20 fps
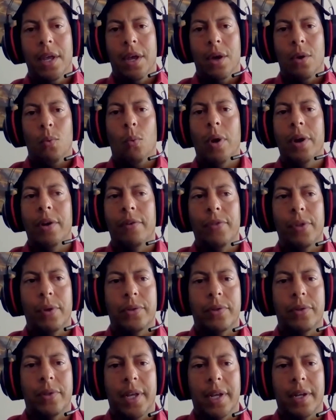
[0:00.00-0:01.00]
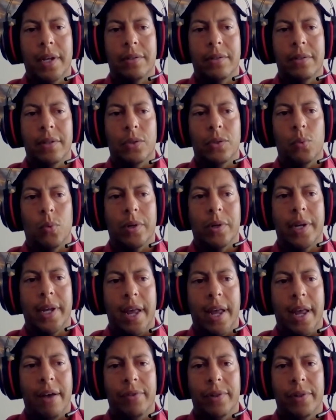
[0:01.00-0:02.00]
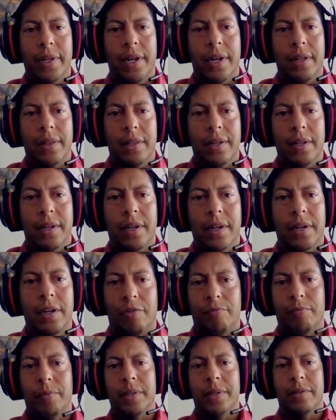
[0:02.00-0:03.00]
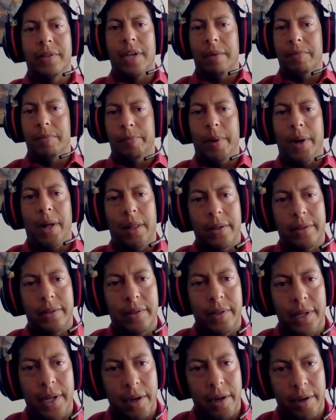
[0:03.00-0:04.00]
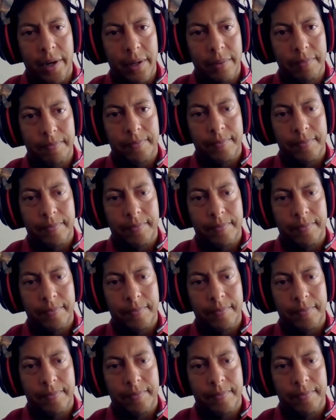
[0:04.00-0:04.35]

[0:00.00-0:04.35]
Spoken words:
One of those things is working heavily in the government cyber policy area.